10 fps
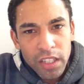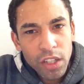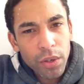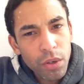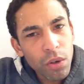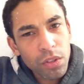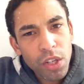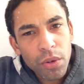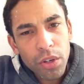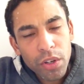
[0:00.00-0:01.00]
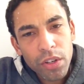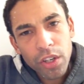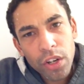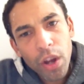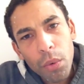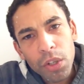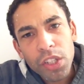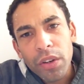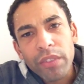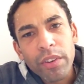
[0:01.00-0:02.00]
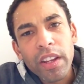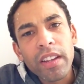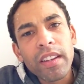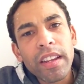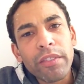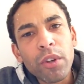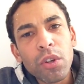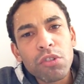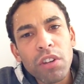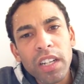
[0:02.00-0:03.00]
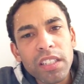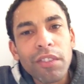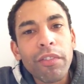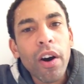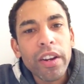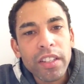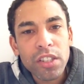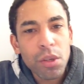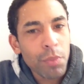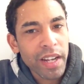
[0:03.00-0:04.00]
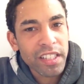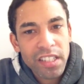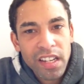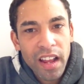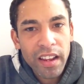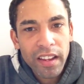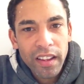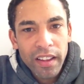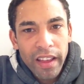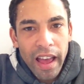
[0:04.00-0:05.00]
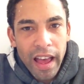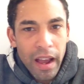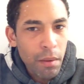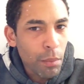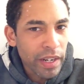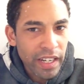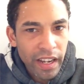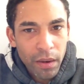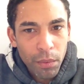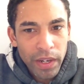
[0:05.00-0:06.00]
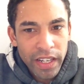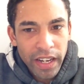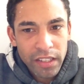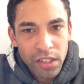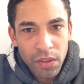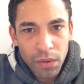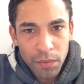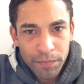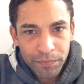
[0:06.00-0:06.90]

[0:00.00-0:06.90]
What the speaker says: So you know what to do. If you're struggling to find somewhere to stay when you get to